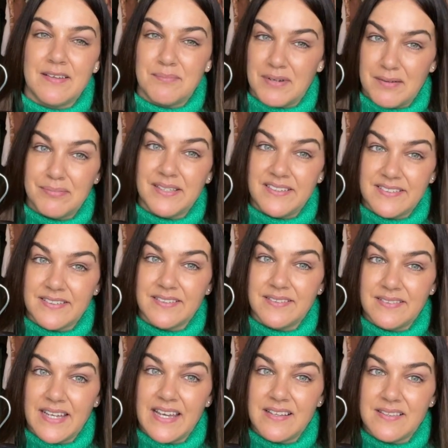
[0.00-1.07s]
I probably do,
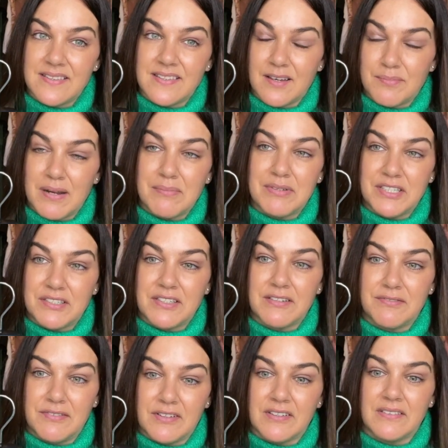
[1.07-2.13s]
yes. I probably should
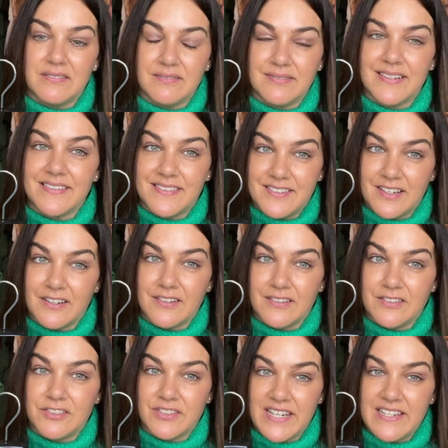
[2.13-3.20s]
have got a
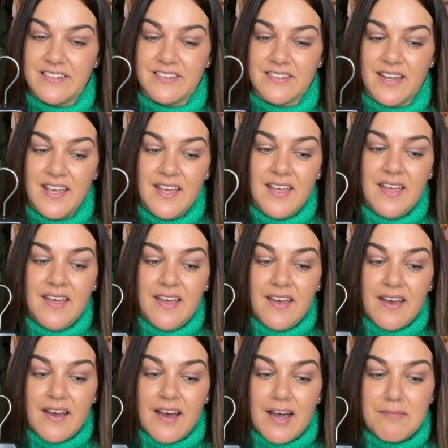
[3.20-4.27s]
stone trench.
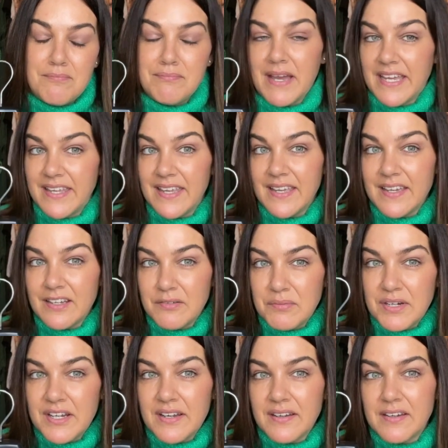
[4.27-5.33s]
I'm making it
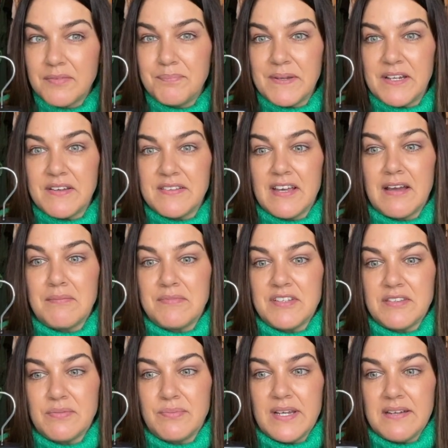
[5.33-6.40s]
work because I'm
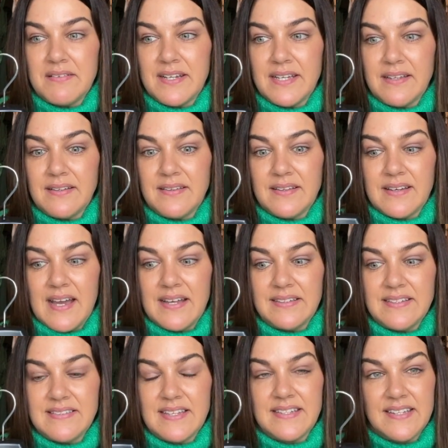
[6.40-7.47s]
just wearing the
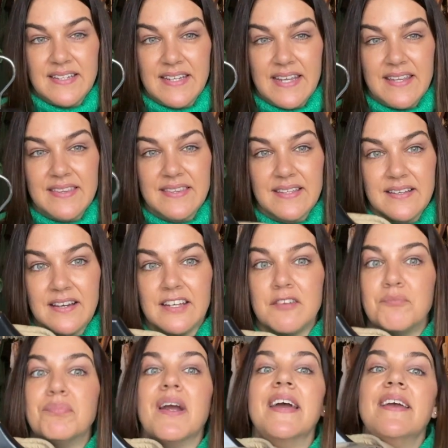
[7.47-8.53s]
colours underneath that kind
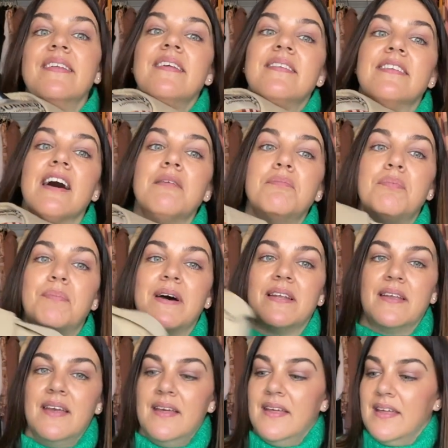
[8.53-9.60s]
of break this up. But
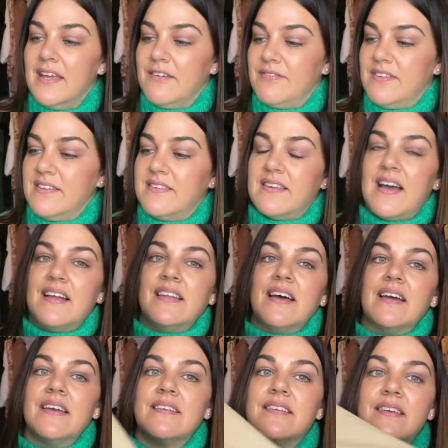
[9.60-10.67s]
if this colour
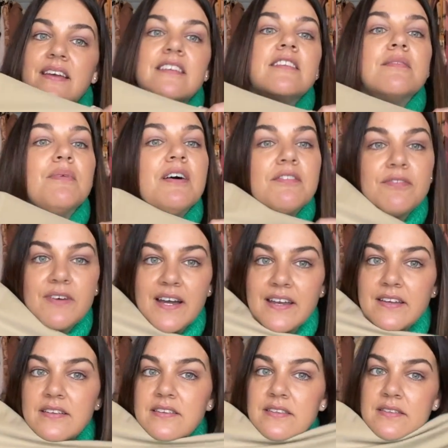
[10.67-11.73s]
is against my
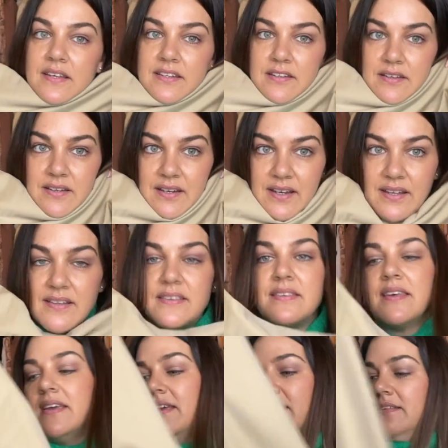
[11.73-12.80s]
face and you can't
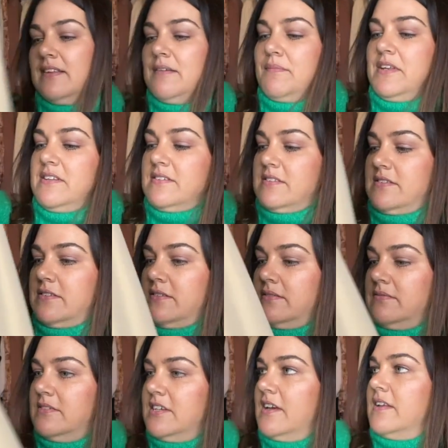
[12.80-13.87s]
see, let me just
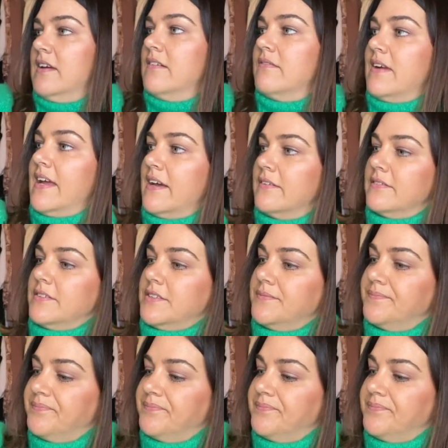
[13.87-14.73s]
turn it around.